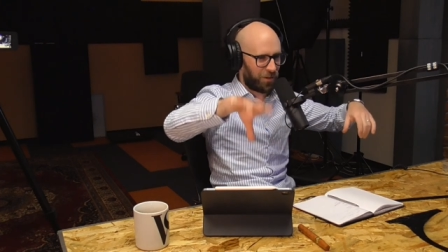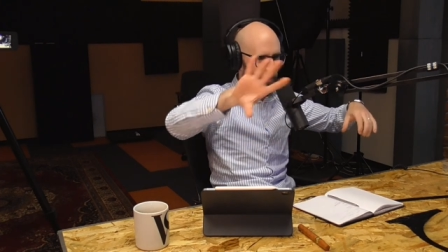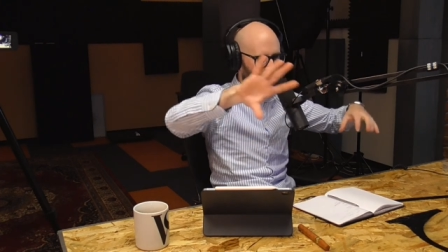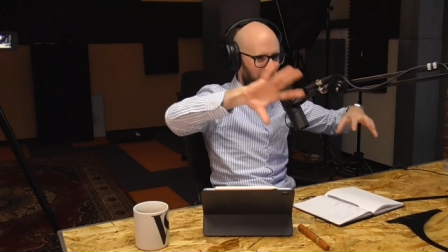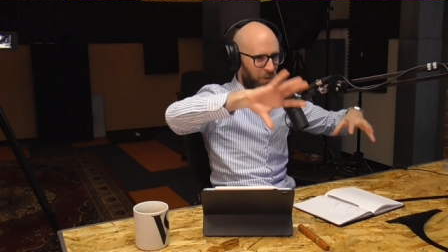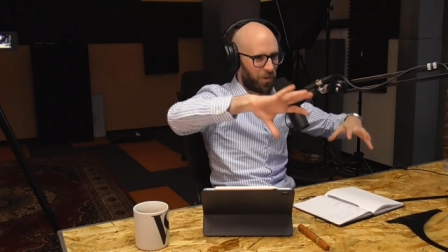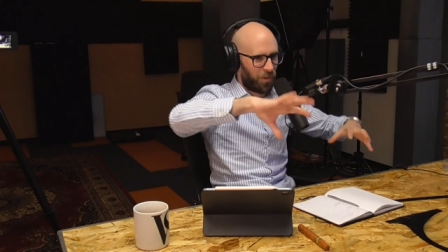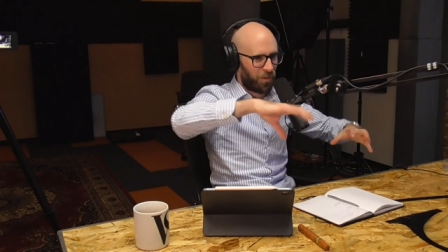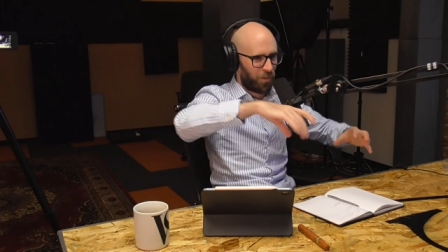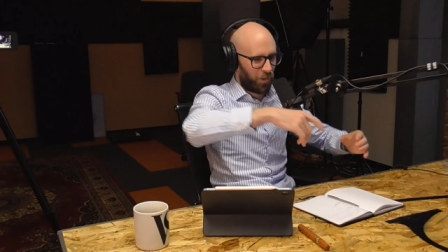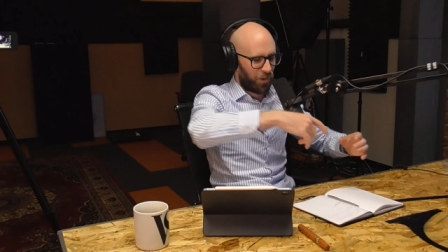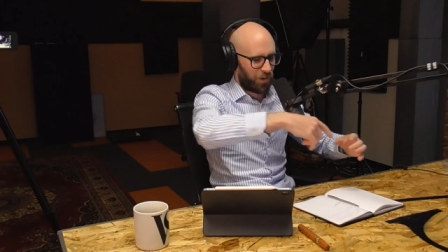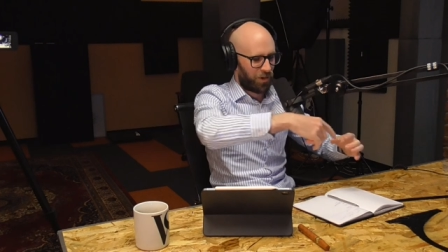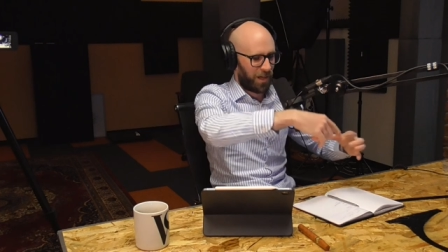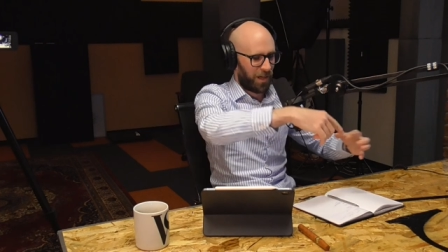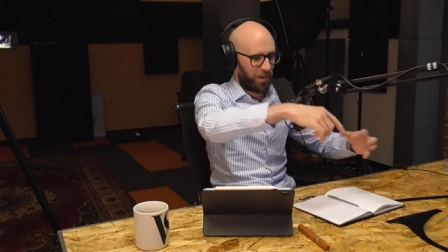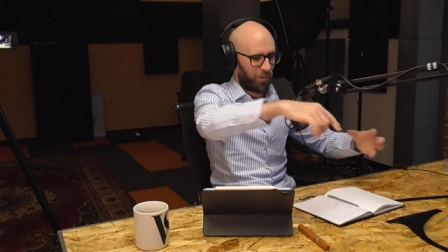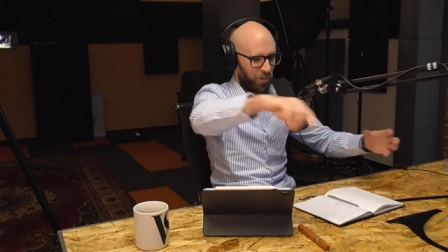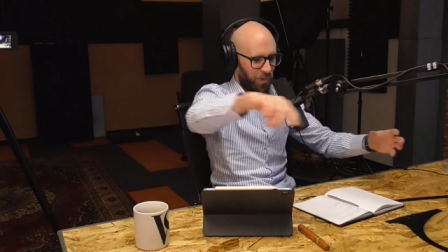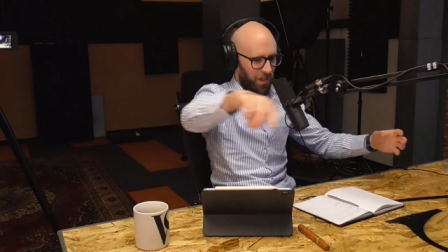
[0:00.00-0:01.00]
you just pour water
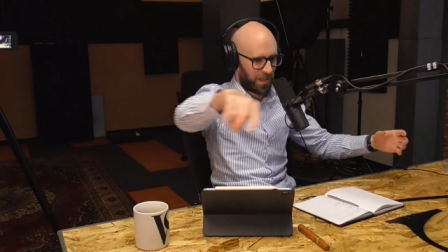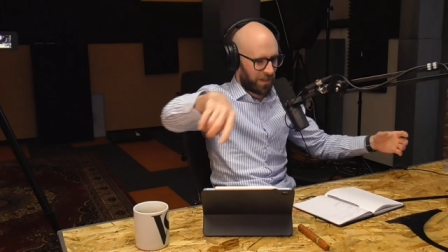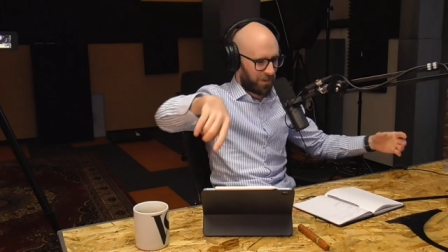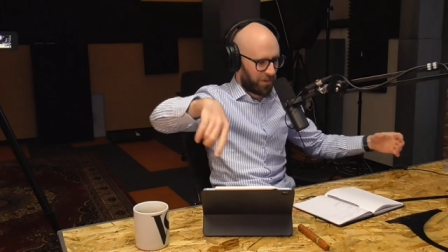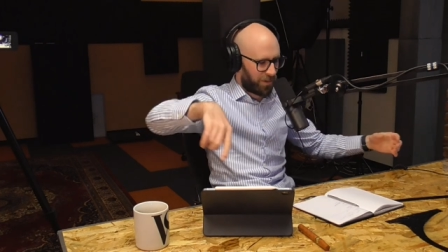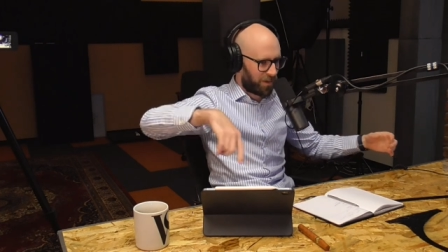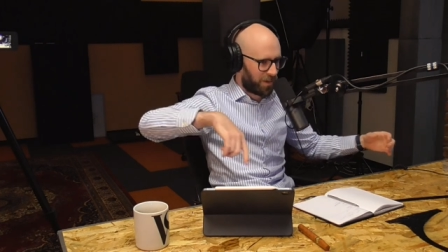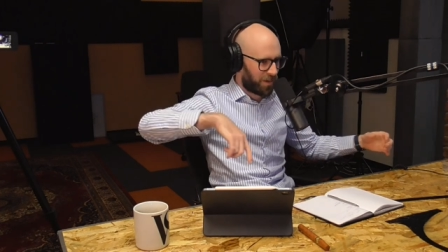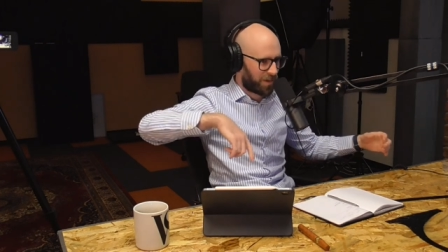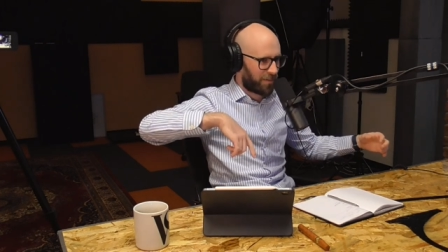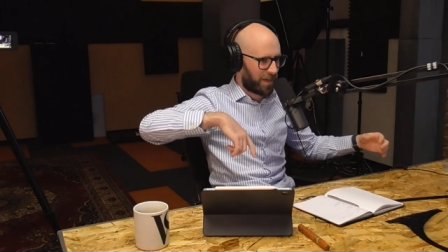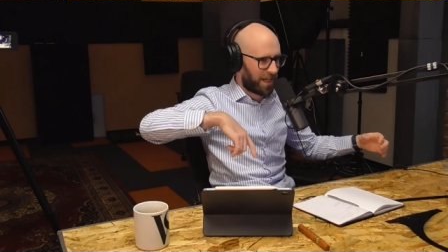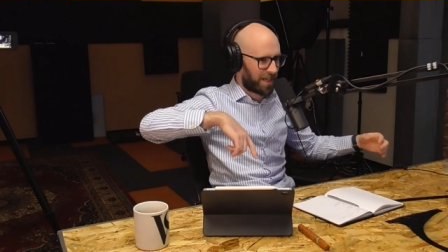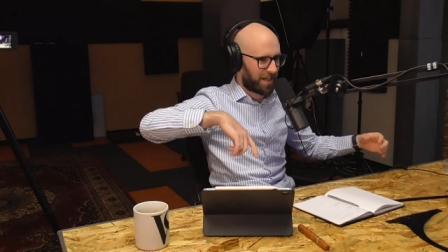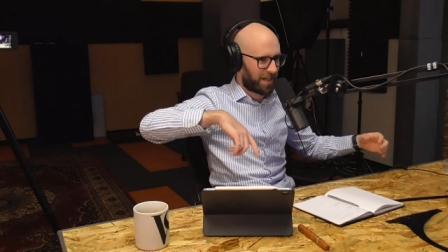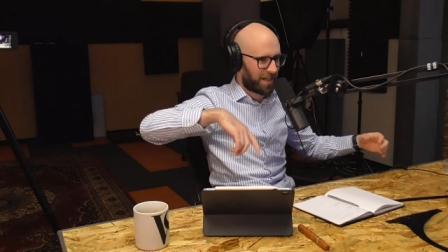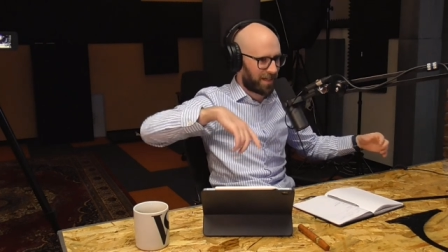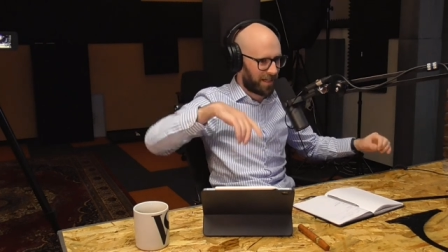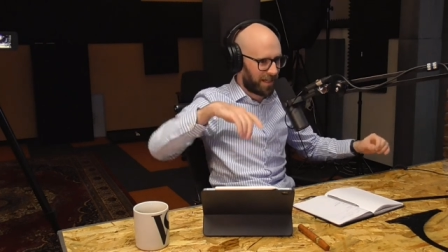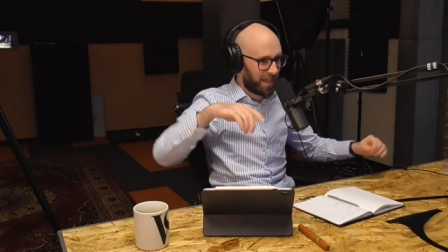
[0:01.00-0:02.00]
in, it waters it all
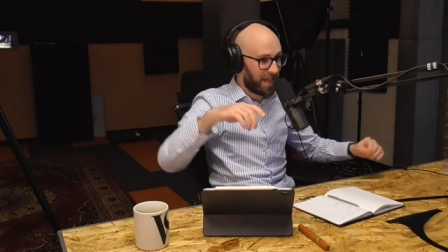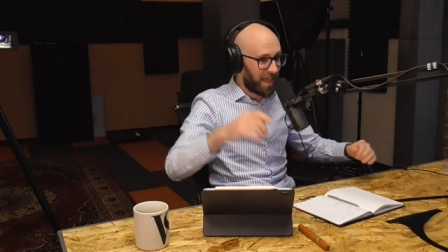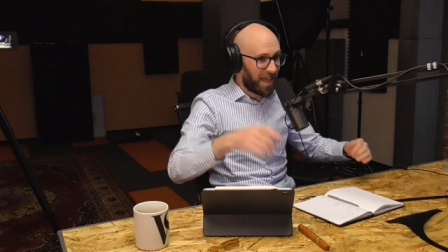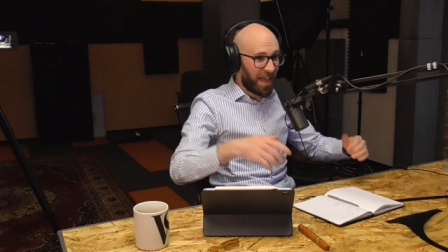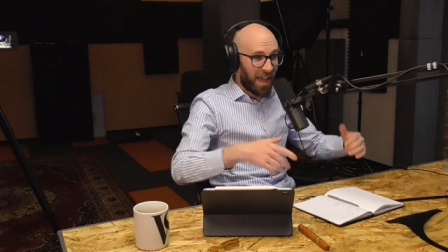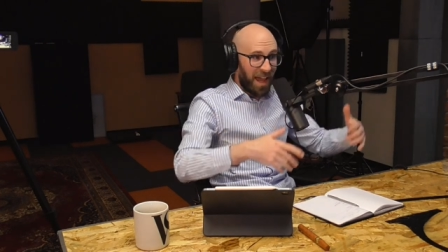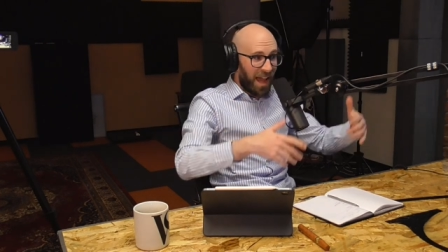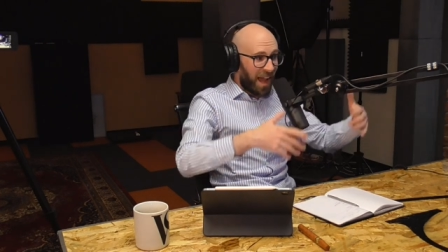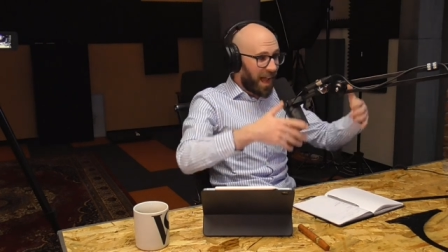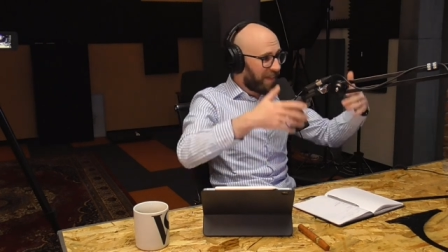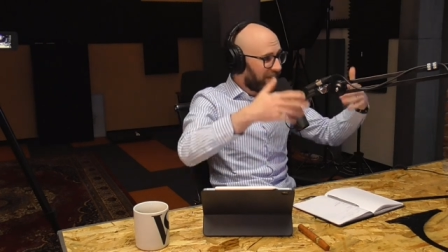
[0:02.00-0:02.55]
automatically. Like self-containing.